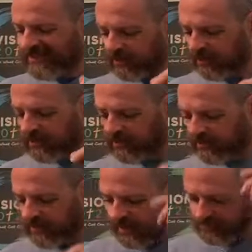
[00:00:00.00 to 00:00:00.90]
spoken
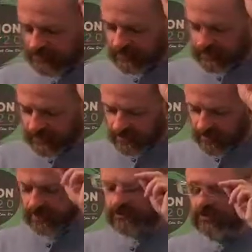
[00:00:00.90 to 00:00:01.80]
to him.
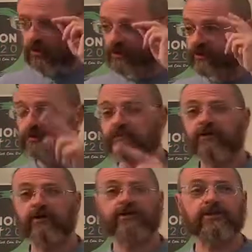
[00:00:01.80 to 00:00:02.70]
So those two
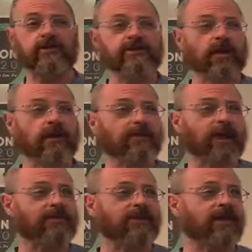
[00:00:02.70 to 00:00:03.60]
verses are talking
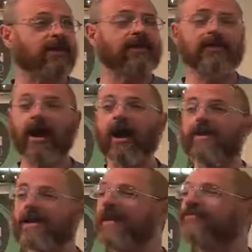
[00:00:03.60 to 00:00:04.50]
about that God
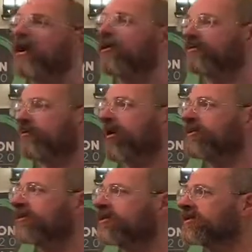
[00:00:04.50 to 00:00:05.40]
keeps all his
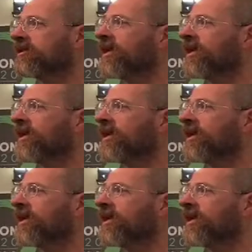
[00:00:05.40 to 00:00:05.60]
promises,